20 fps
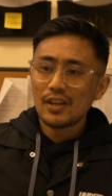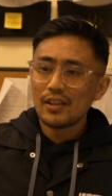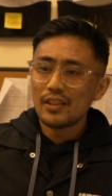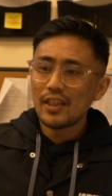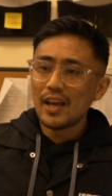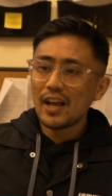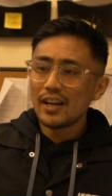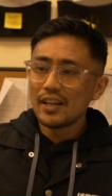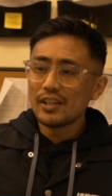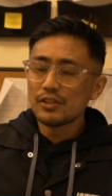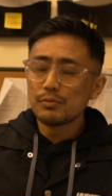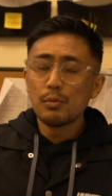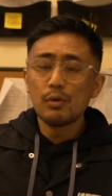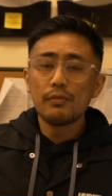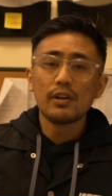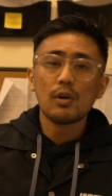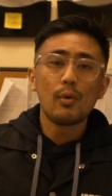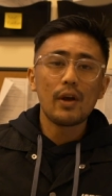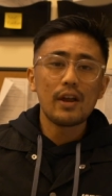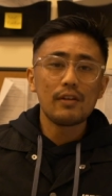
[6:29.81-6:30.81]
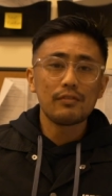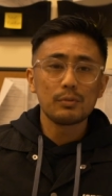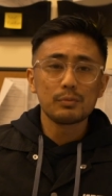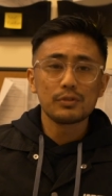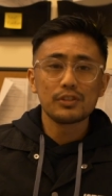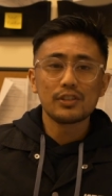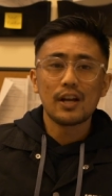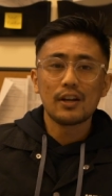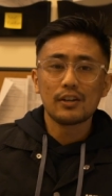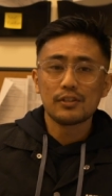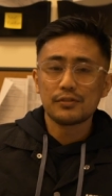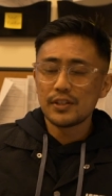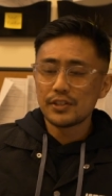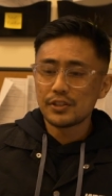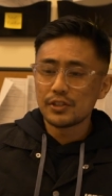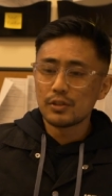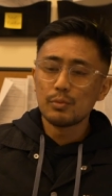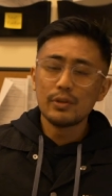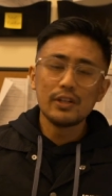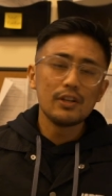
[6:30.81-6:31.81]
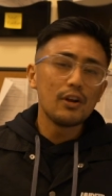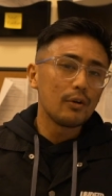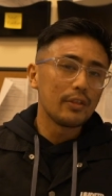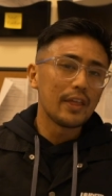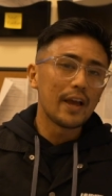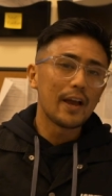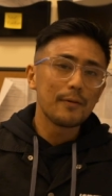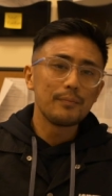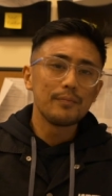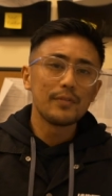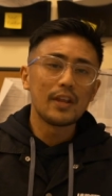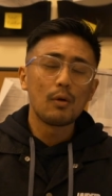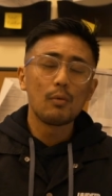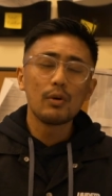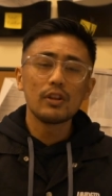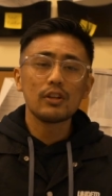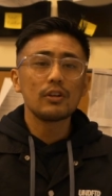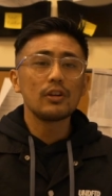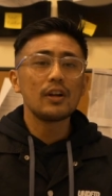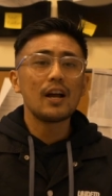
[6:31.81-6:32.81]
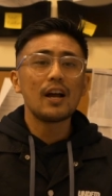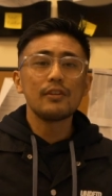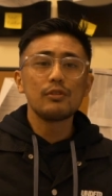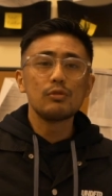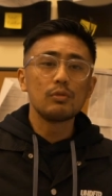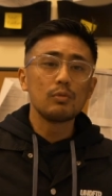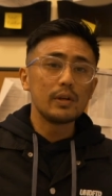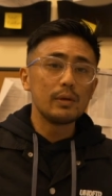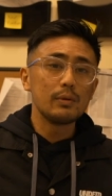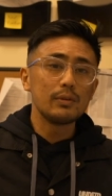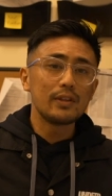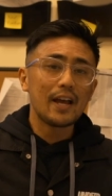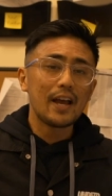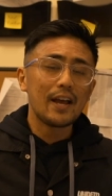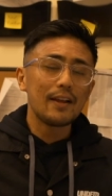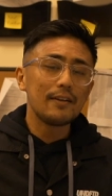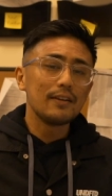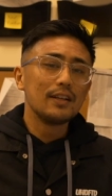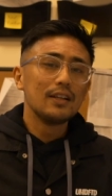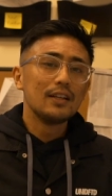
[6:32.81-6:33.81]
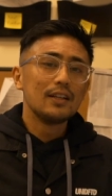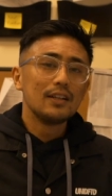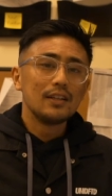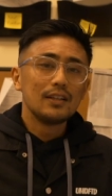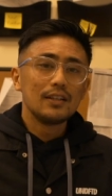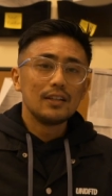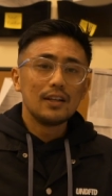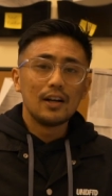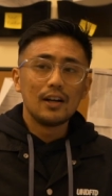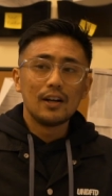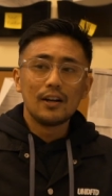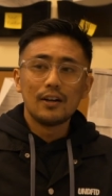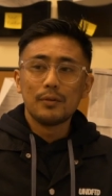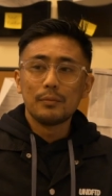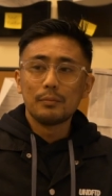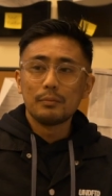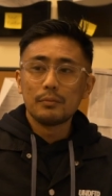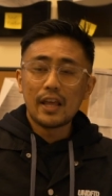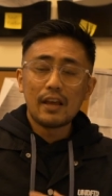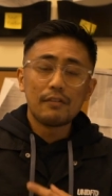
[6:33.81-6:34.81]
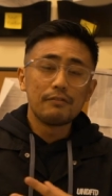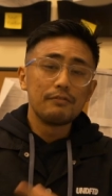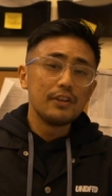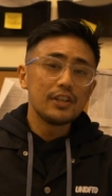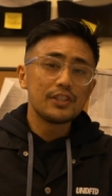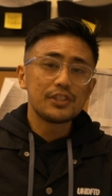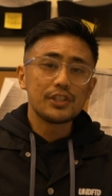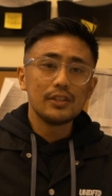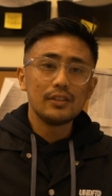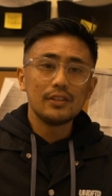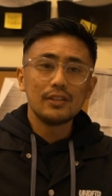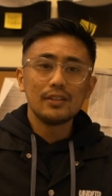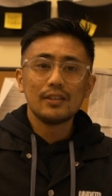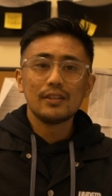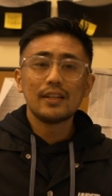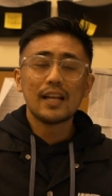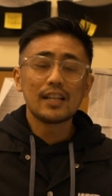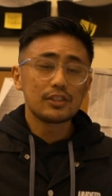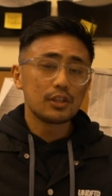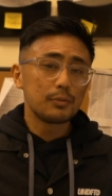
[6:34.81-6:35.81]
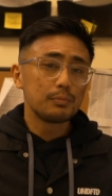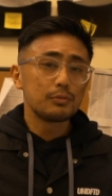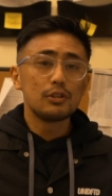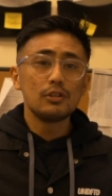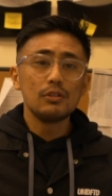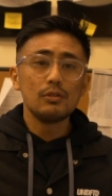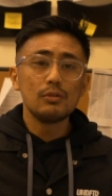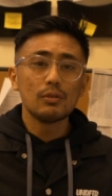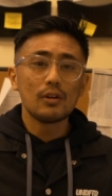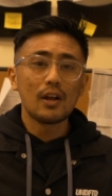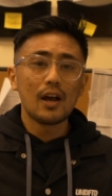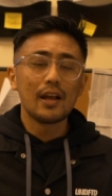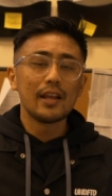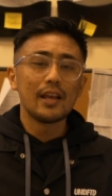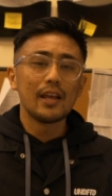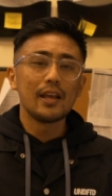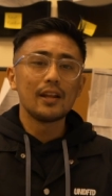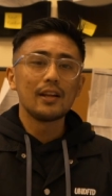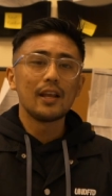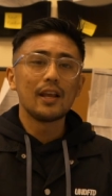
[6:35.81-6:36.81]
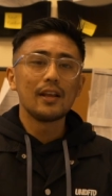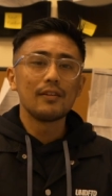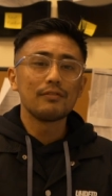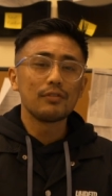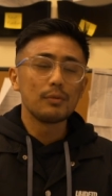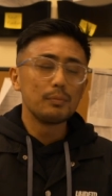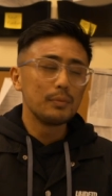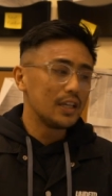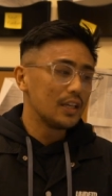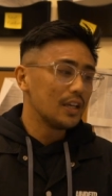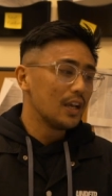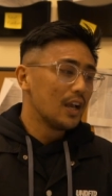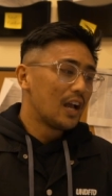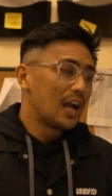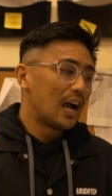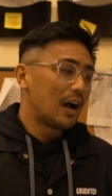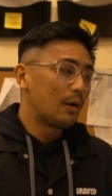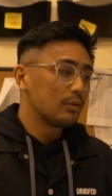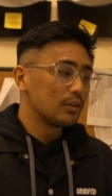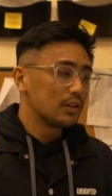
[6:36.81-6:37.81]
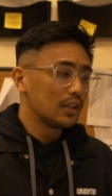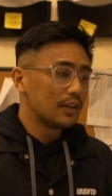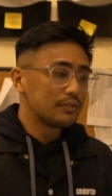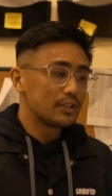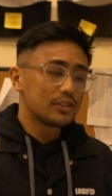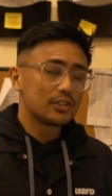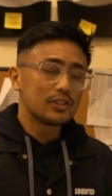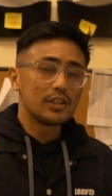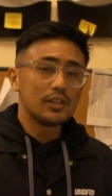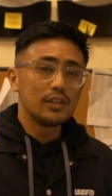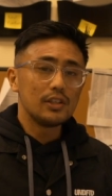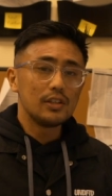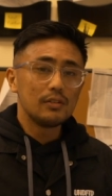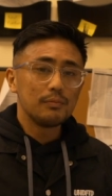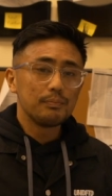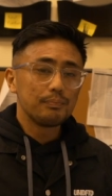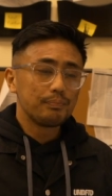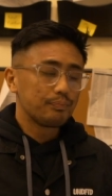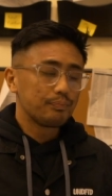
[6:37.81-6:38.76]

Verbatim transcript: that is moving away from Snyder's vision. We know that. Now, whether or not you agree with that, um, that vision, that's up to you or not. And, and for me, I would love to see